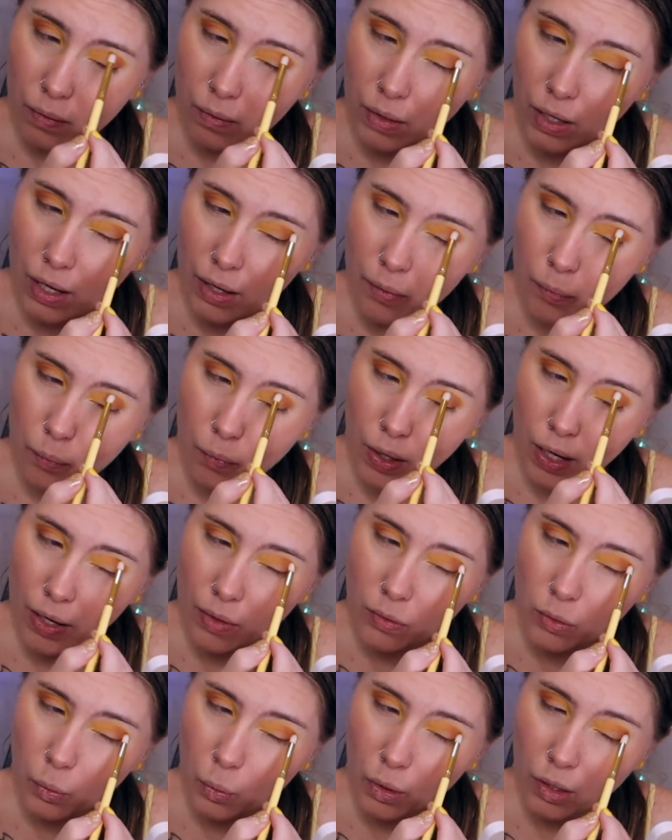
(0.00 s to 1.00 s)
I have
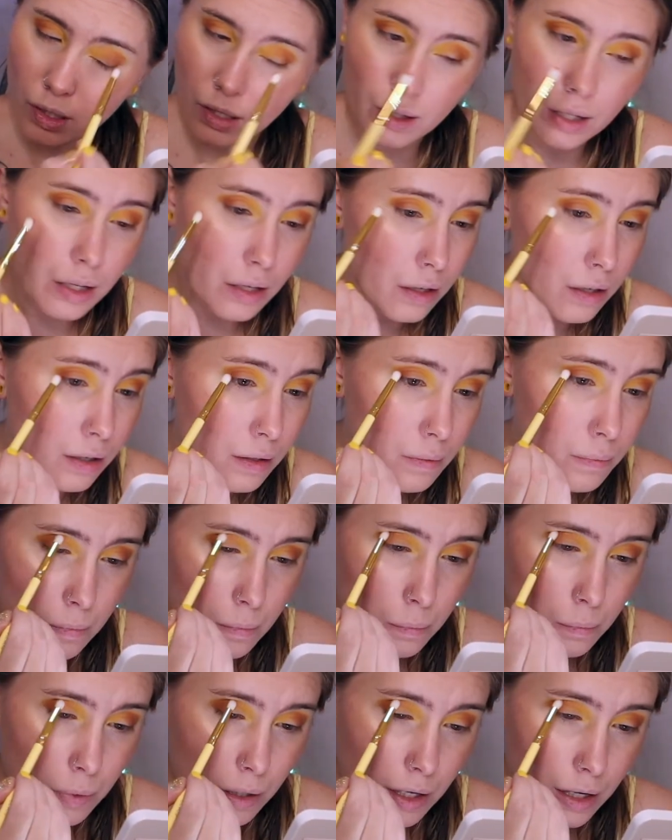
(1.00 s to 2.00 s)
to work later.
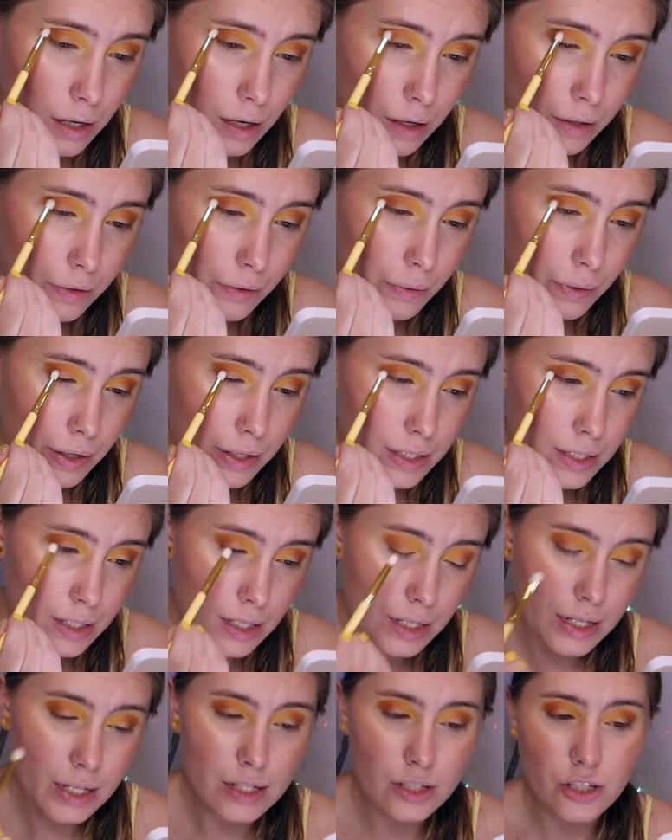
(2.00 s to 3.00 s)
But otherwise,
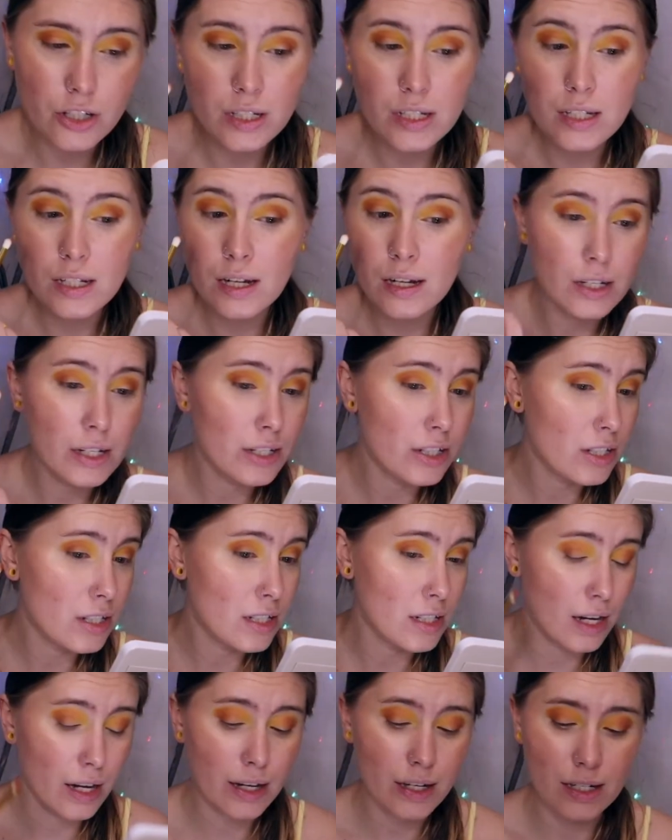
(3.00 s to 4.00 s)
like, it's just
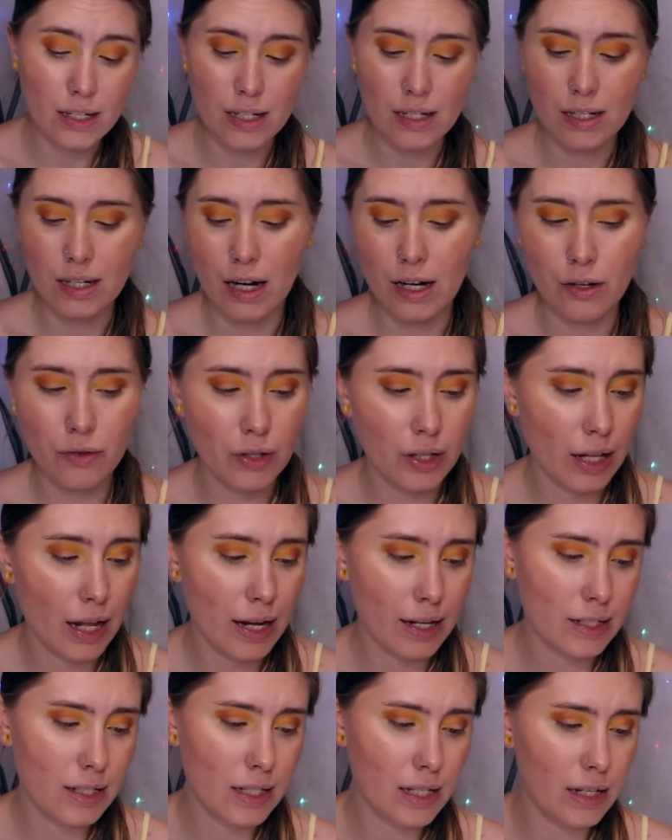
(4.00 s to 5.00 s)
nice. It's kind of
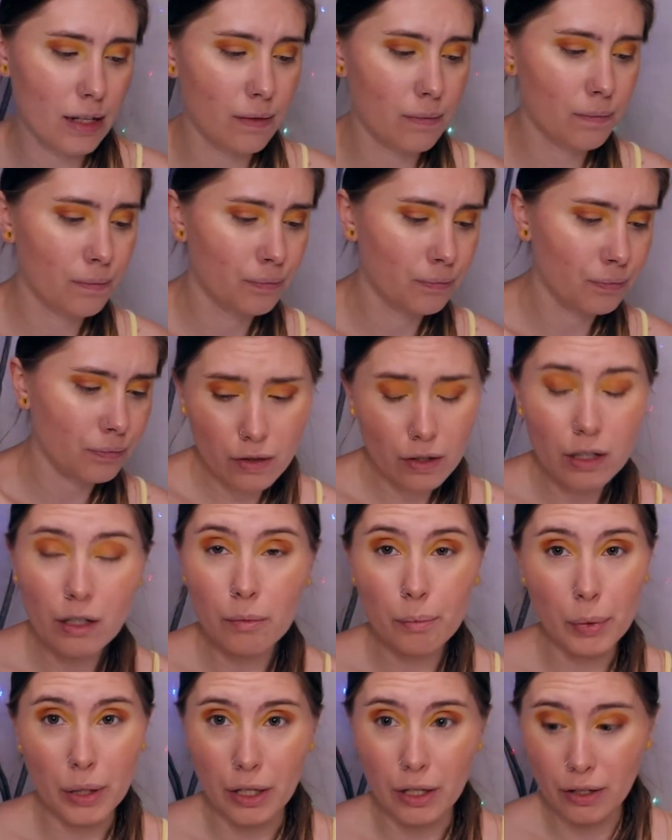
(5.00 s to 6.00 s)
relaxing,
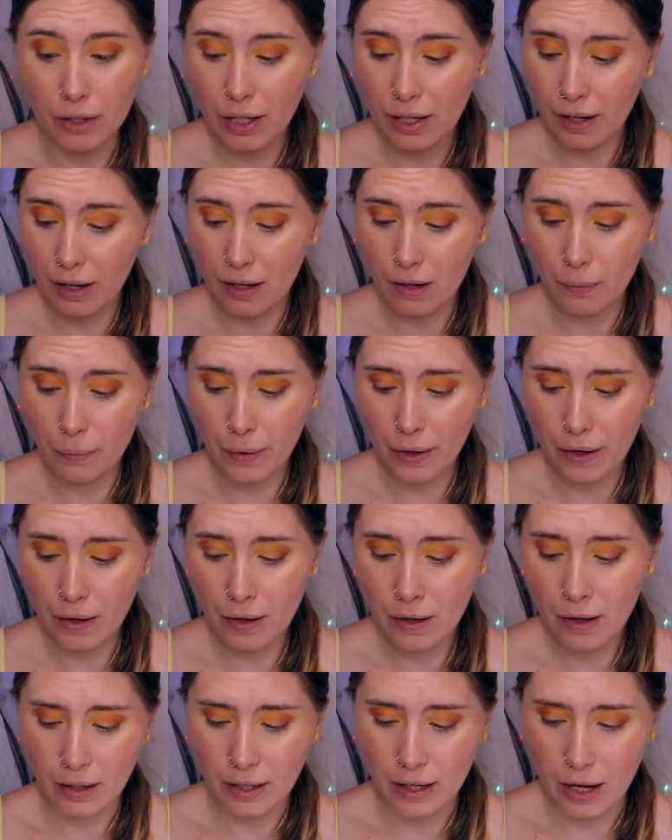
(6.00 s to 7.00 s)
therapeutic in a way.
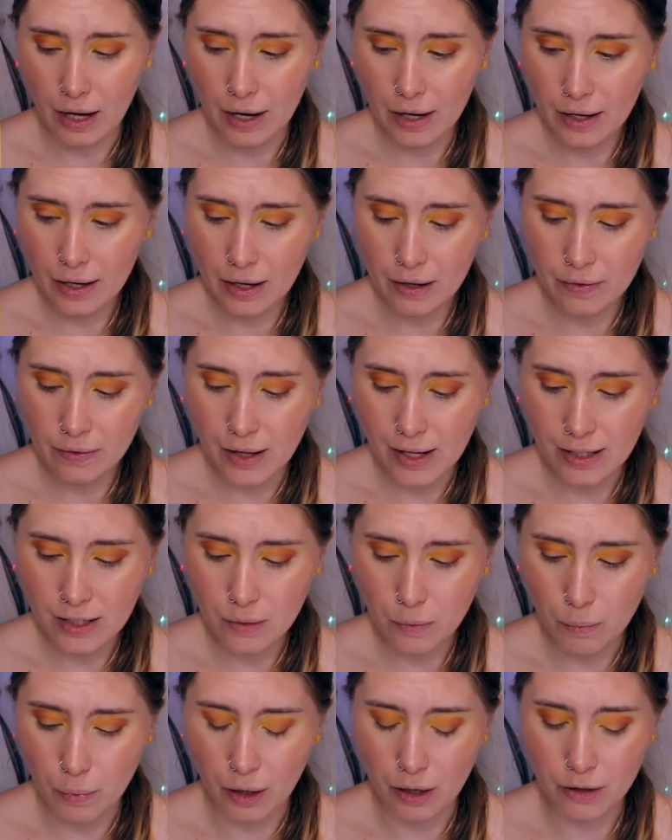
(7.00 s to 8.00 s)
Like, that's
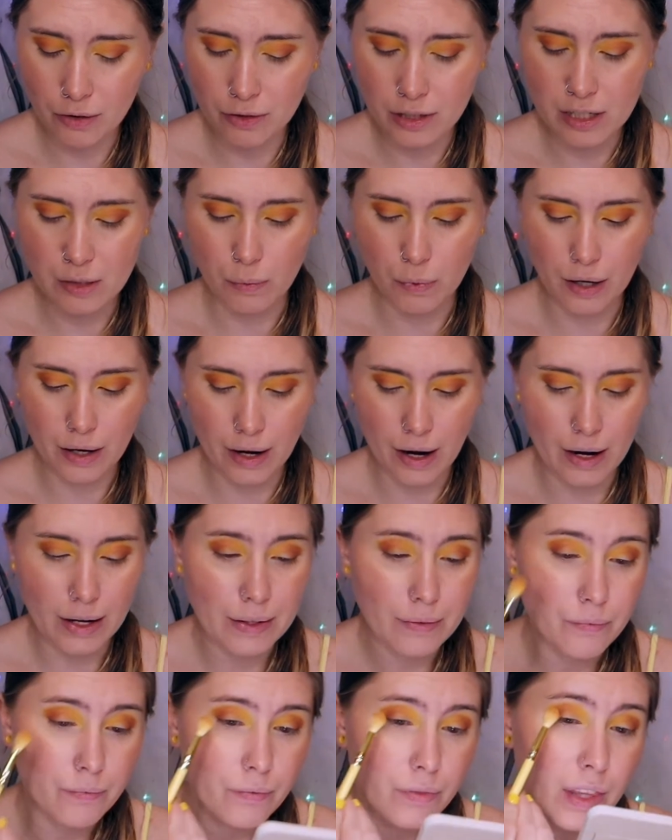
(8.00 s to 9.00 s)
part of the reason why
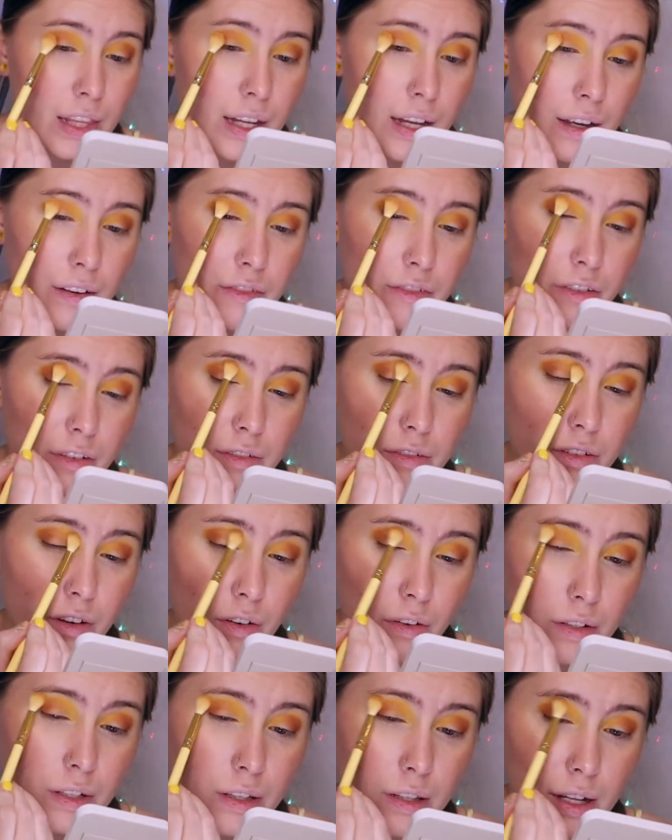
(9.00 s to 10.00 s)
I think I've
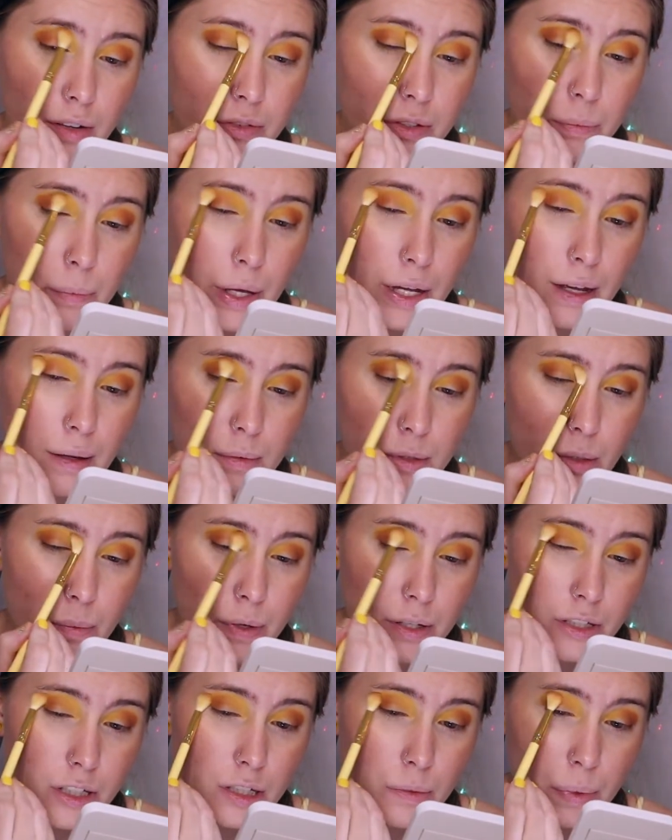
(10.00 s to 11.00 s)
fallen in love with makeup so
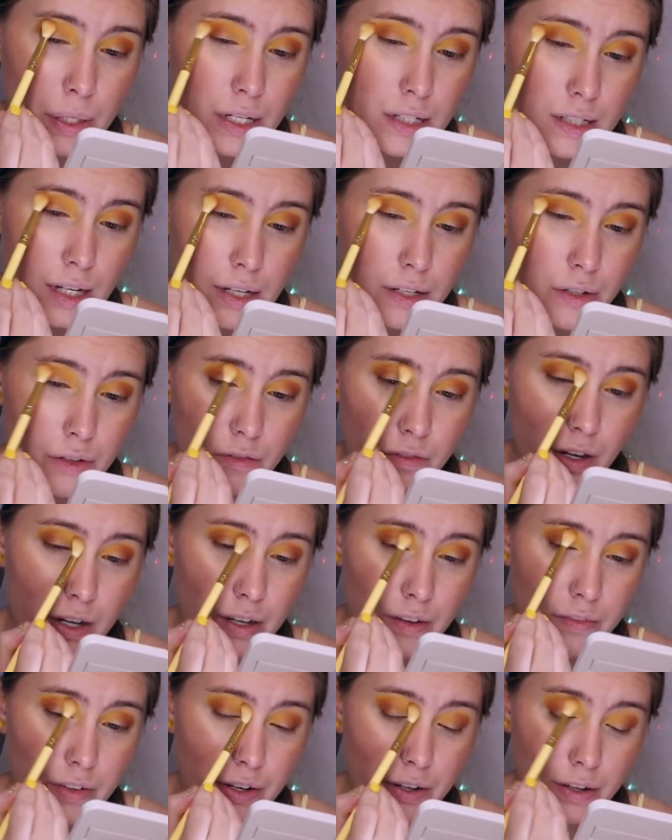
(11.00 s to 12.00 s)
much, is because I do find
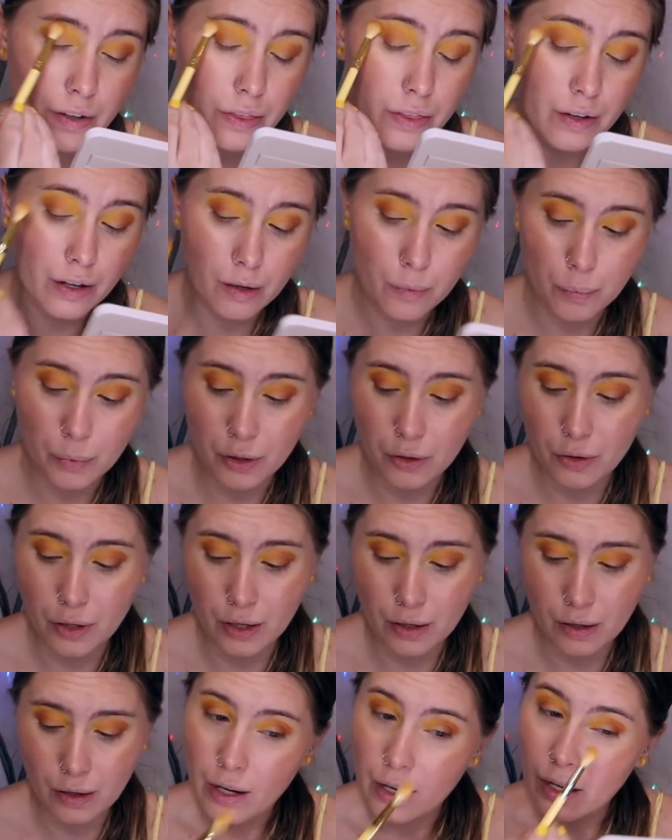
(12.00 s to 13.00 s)
it very
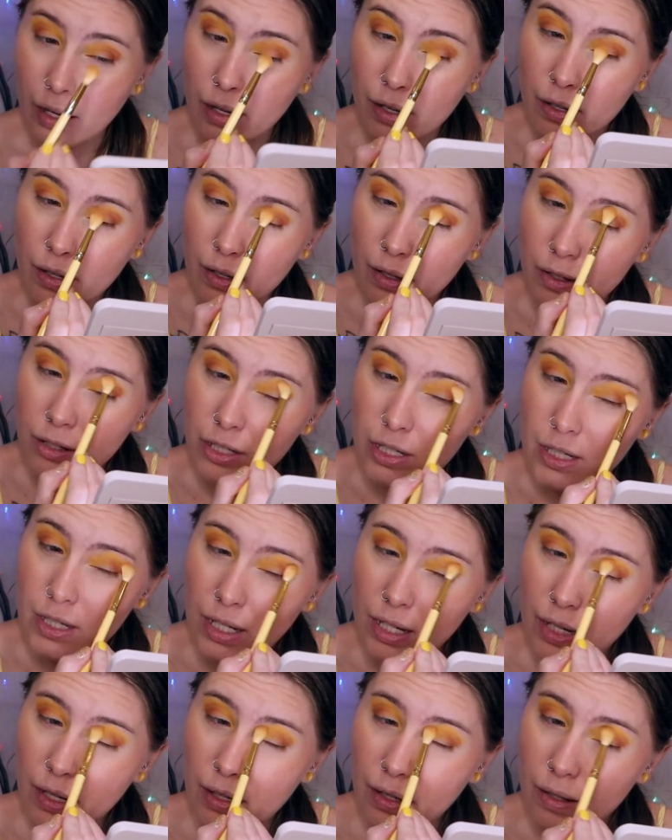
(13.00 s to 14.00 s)
therapeutic and just
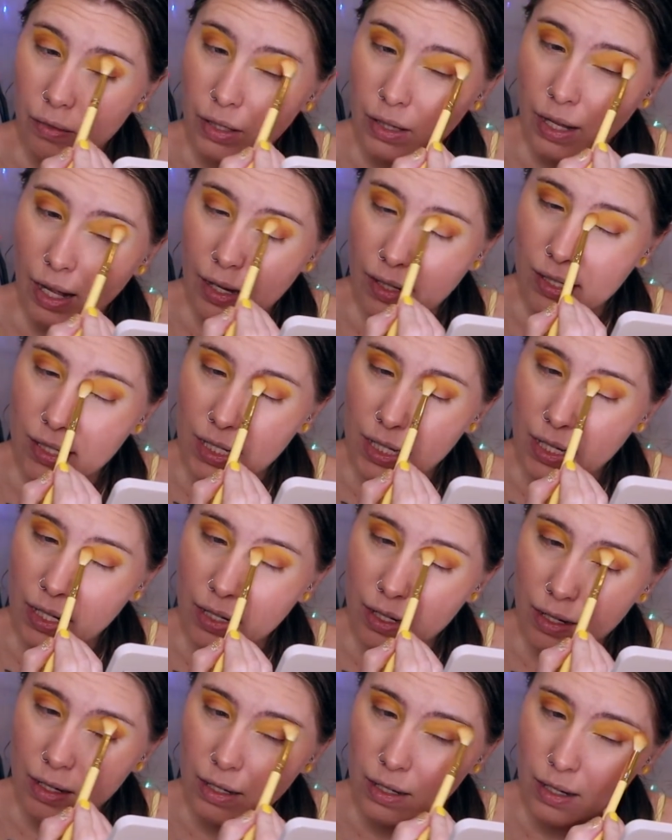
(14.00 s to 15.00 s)
like relaxing
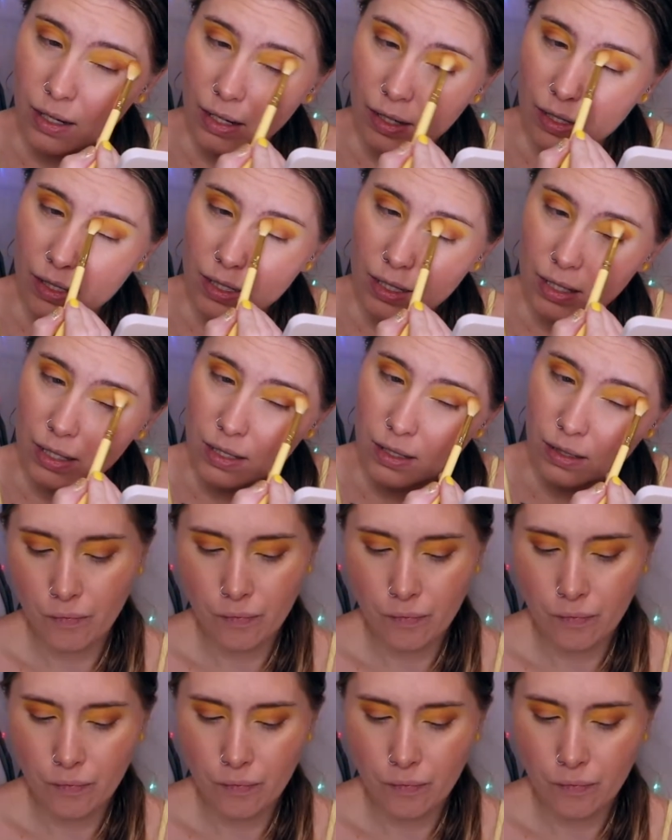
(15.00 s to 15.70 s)
and nice.